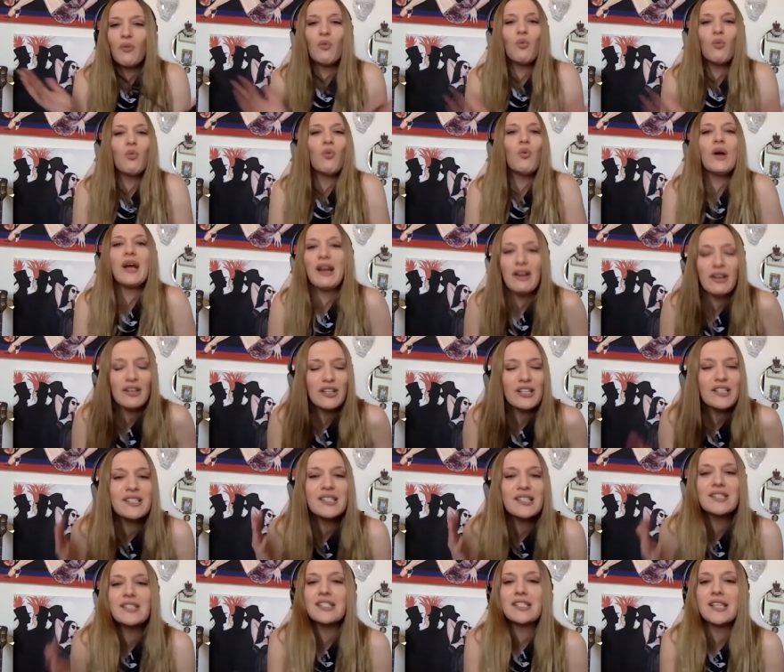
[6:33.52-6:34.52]
Where does
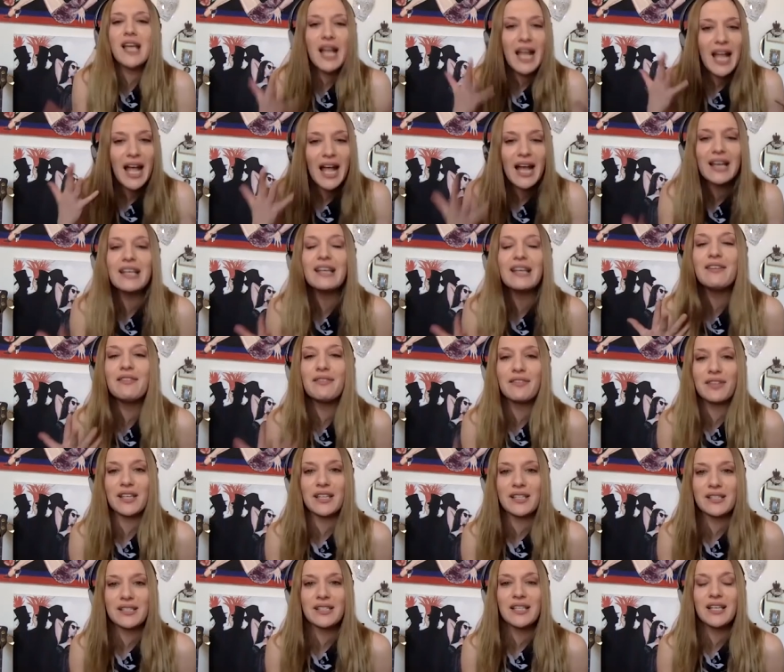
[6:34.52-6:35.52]
it say any of
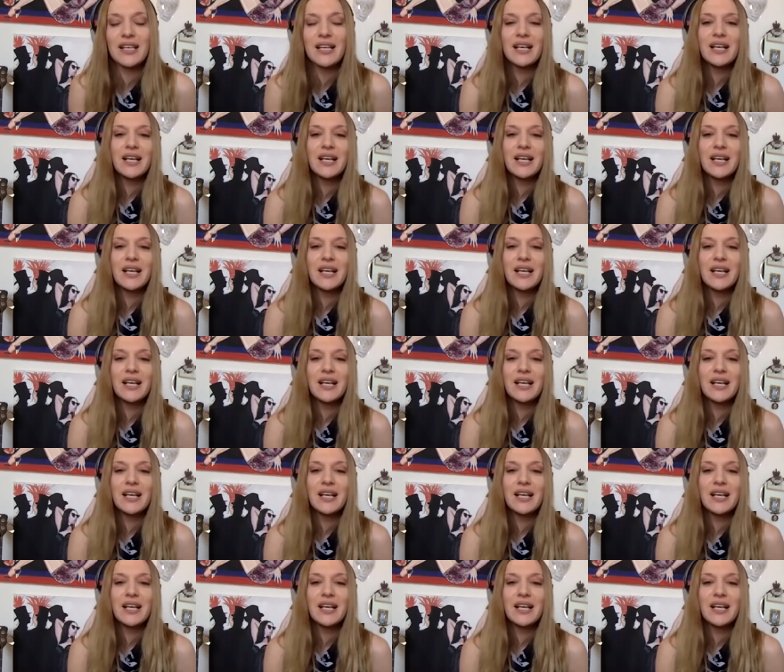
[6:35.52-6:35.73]
this?"